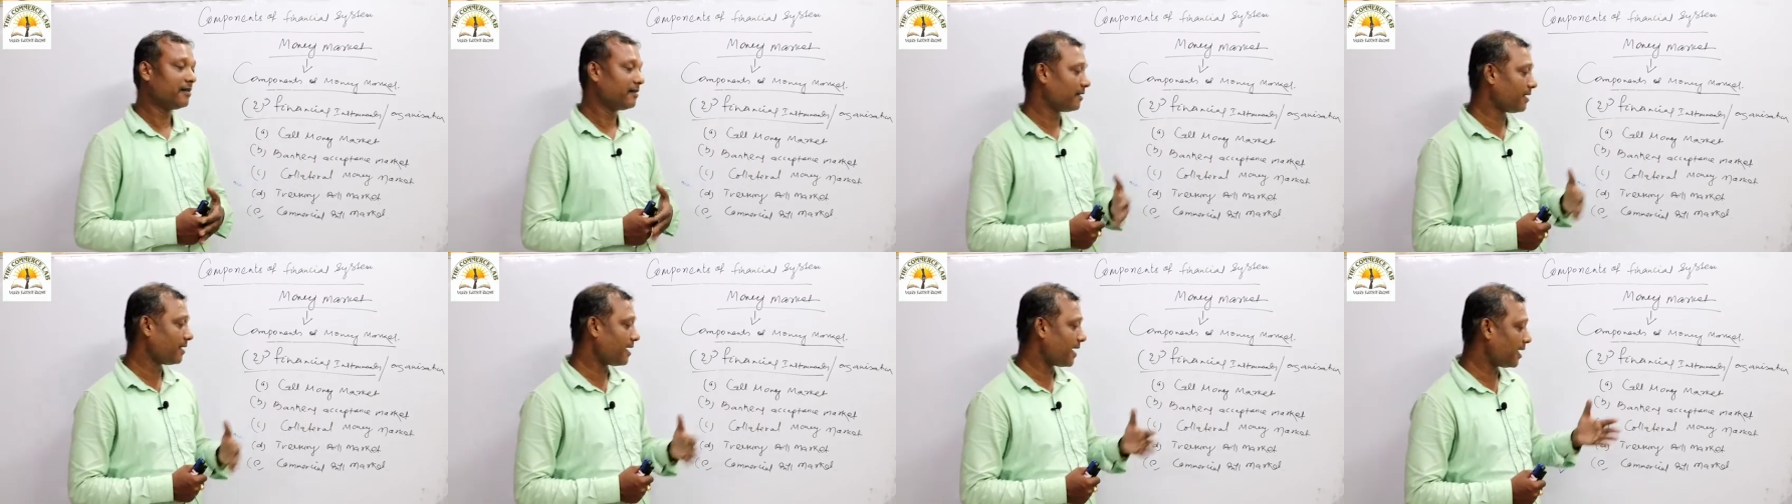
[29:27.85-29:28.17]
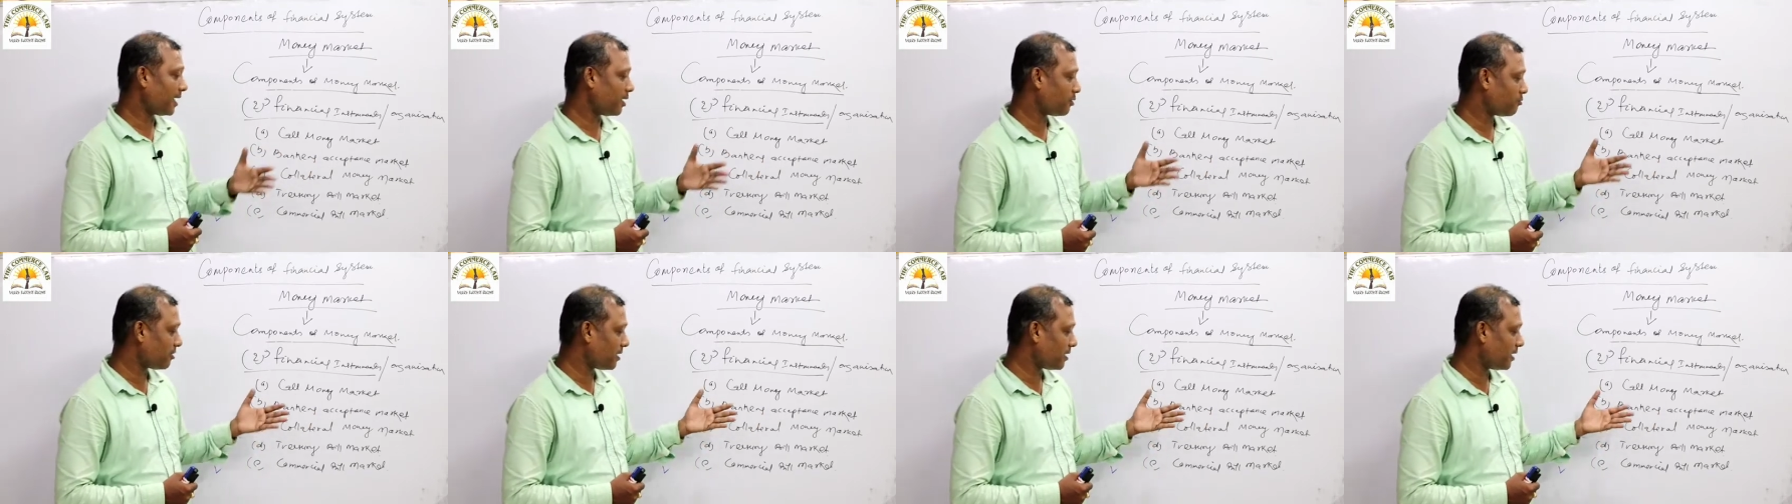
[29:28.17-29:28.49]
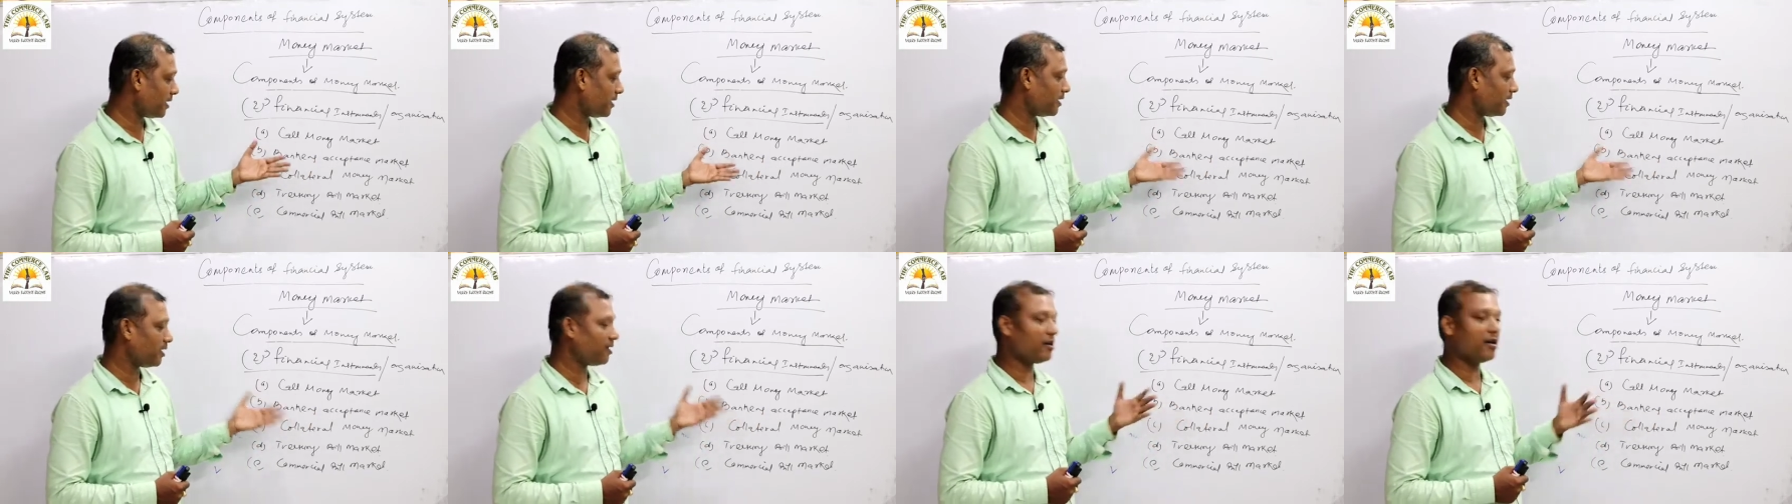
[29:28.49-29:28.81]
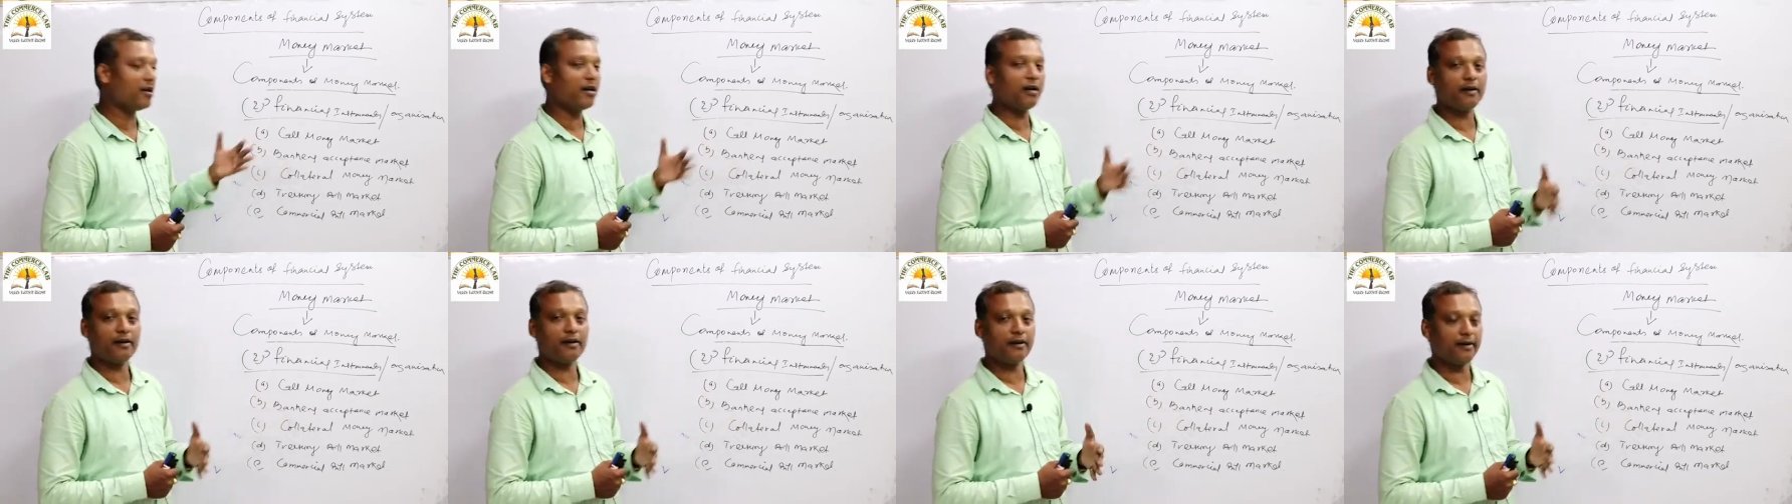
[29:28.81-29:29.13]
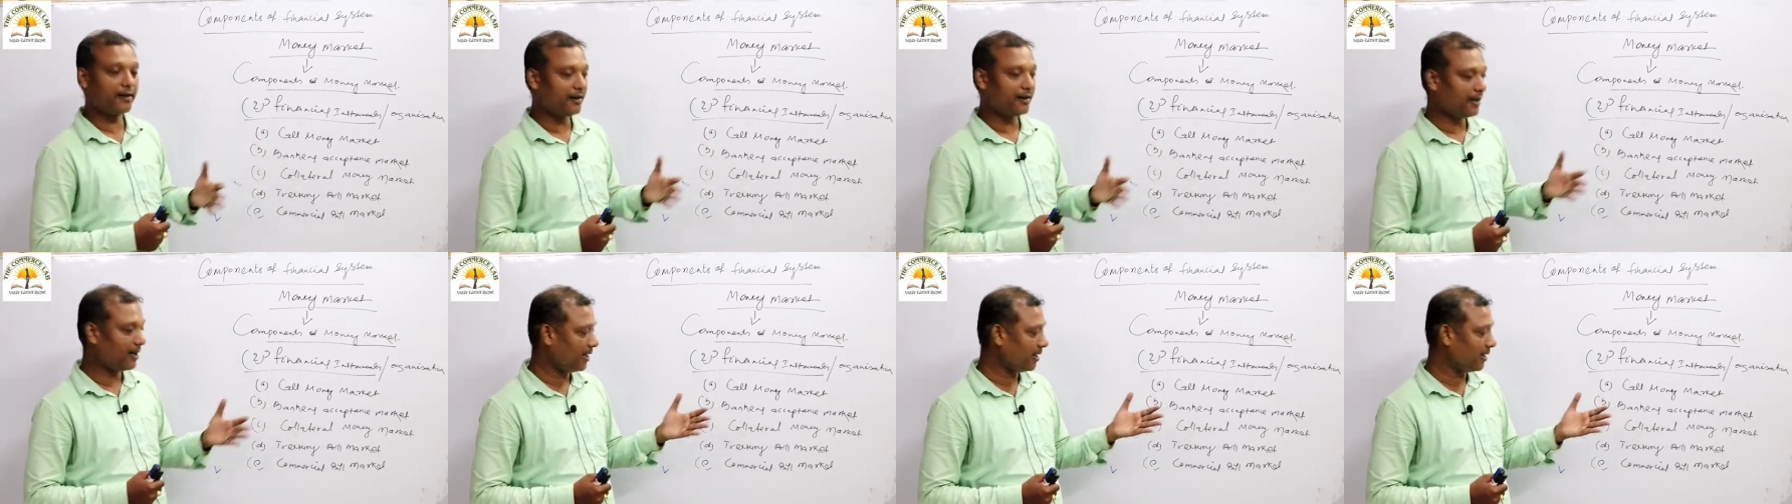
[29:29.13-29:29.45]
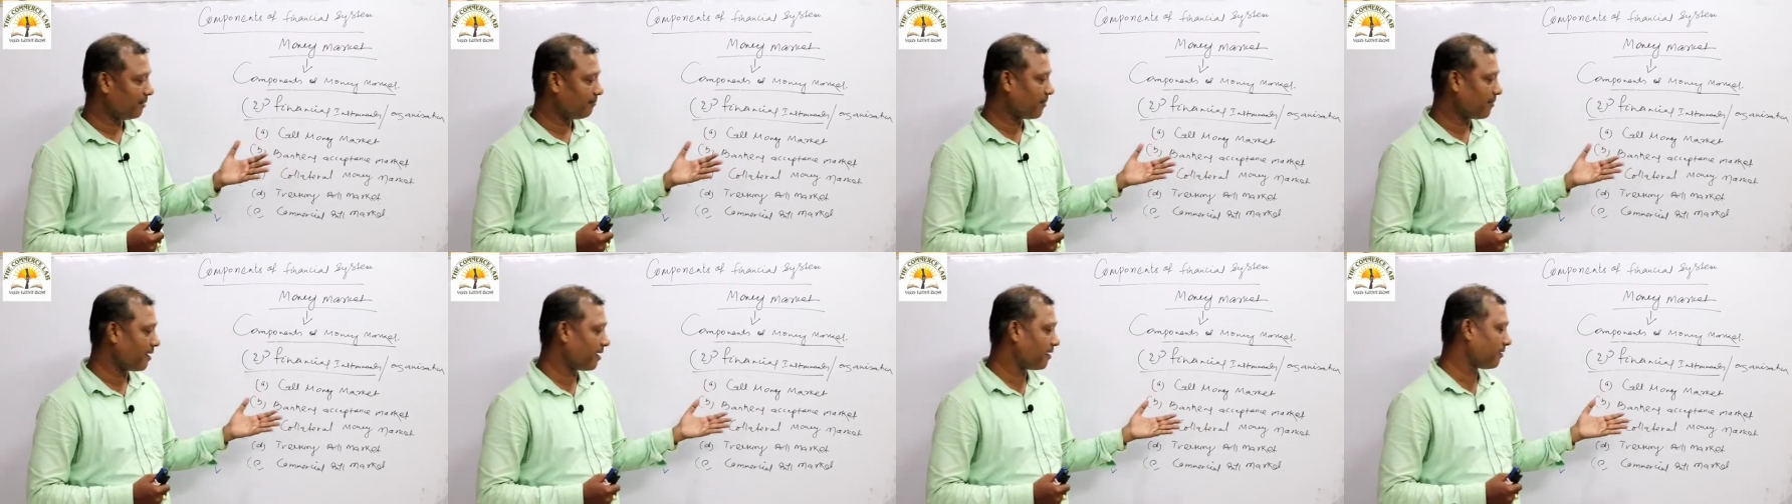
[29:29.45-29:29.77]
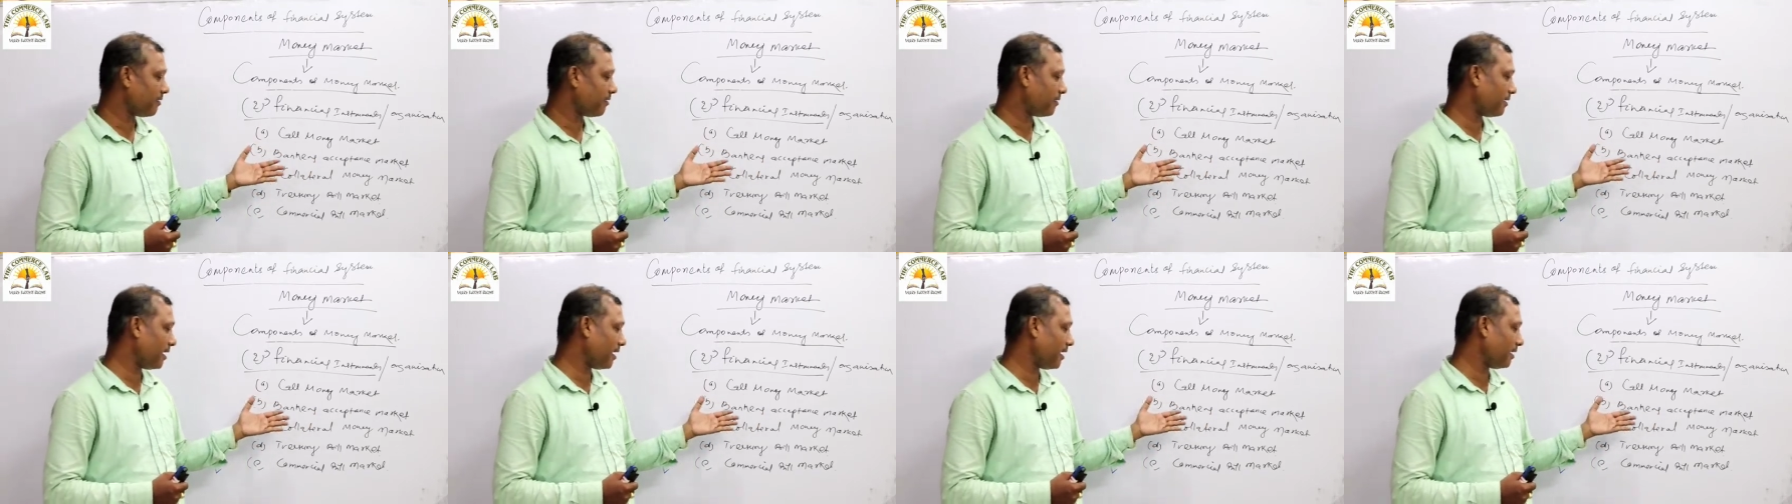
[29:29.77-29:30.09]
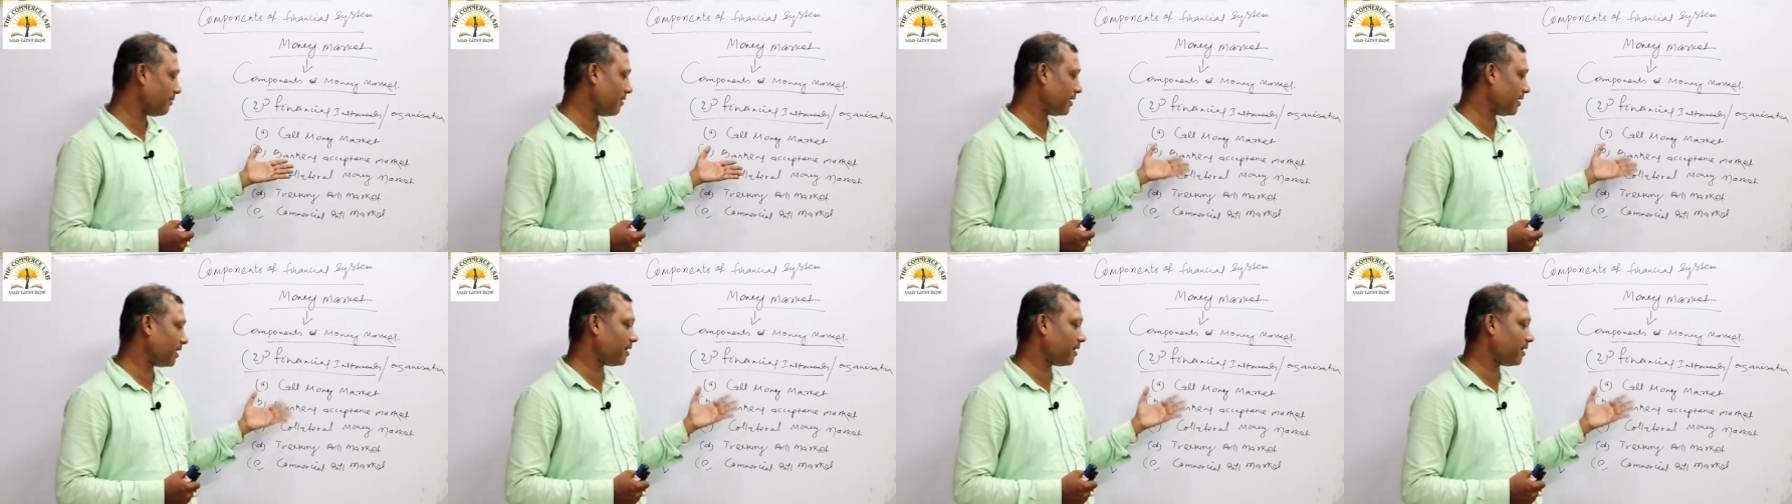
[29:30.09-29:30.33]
They are usually deal